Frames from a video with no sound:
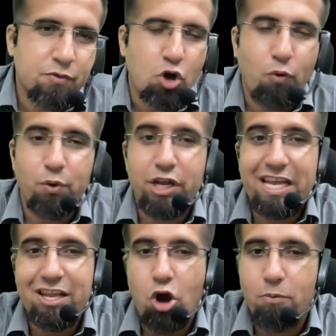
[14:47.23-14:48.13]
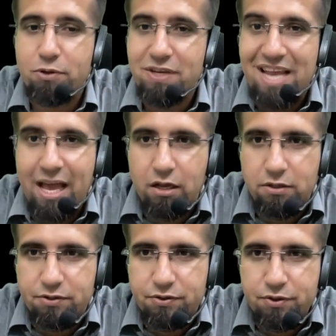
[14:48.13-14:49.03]
Or vertically opposite
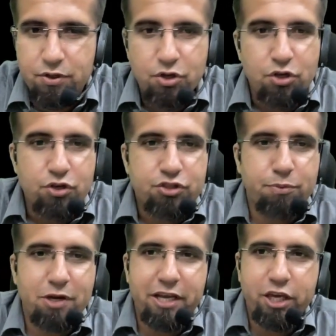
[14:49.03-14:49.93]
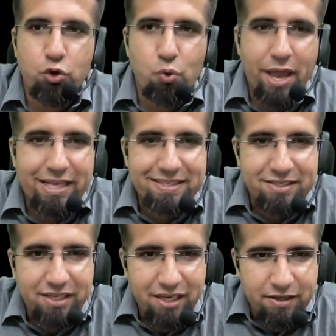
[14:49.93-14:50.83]
angles. Similarly,
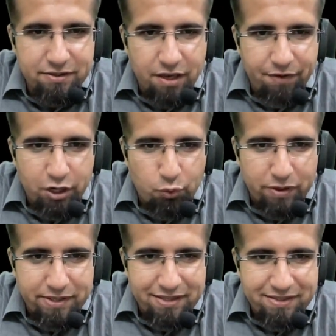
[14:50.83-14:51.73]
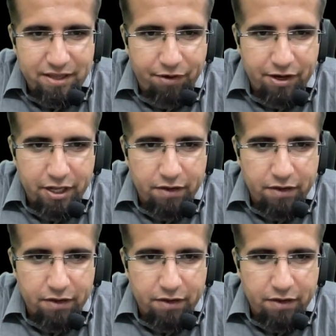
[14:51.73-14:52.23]
UST is given to us as 70.